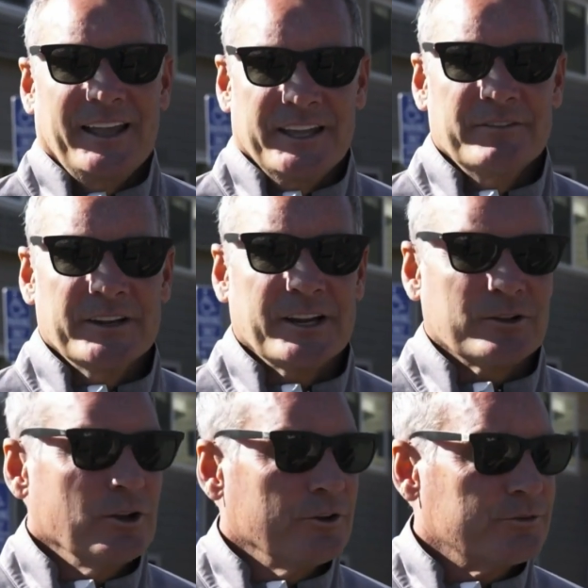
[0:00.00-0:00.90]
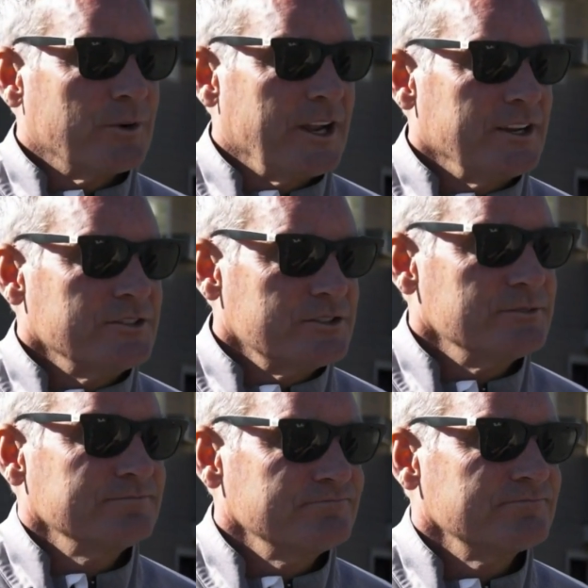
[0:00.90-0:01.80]
even at close range,
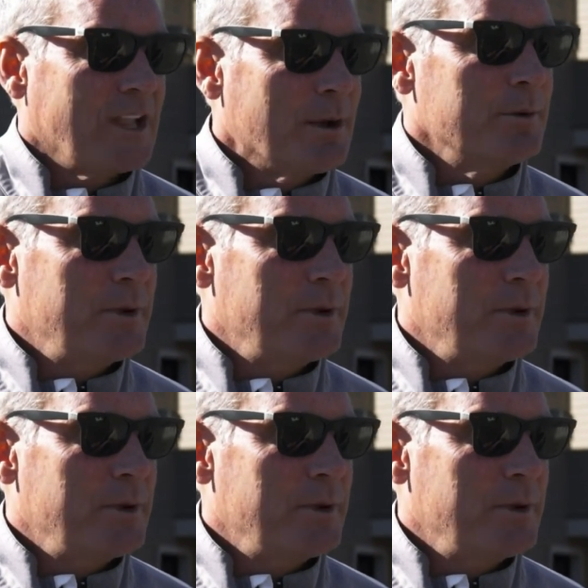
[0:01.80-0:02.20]
I'm a